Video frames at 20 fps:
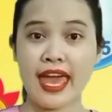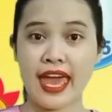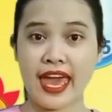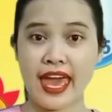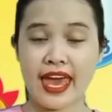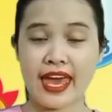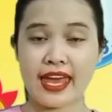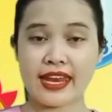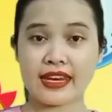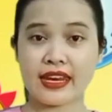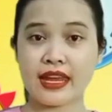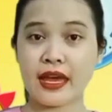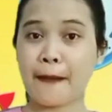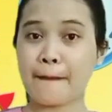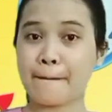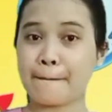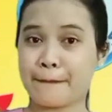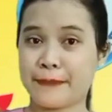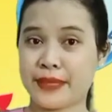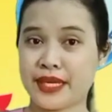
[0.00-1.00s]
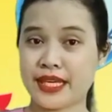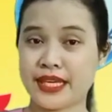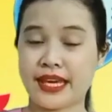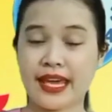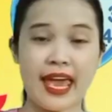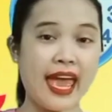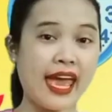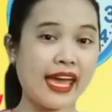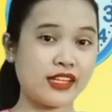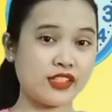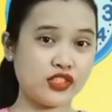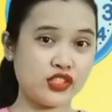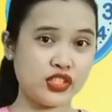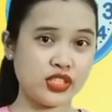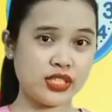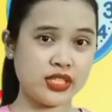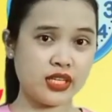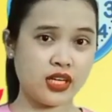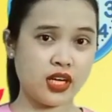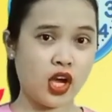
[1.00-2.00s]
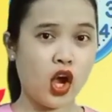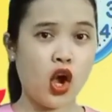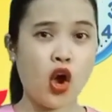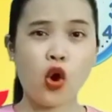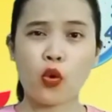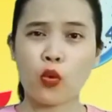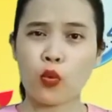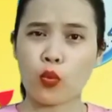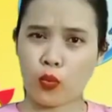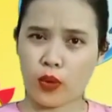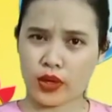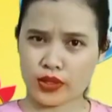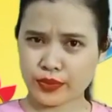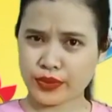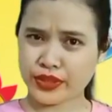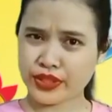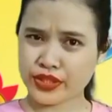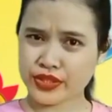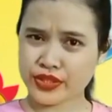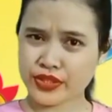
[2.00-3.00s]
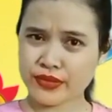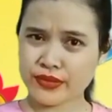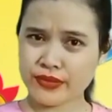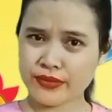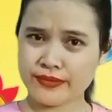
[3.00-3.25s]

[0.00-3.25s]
N, P, and G, what will you do?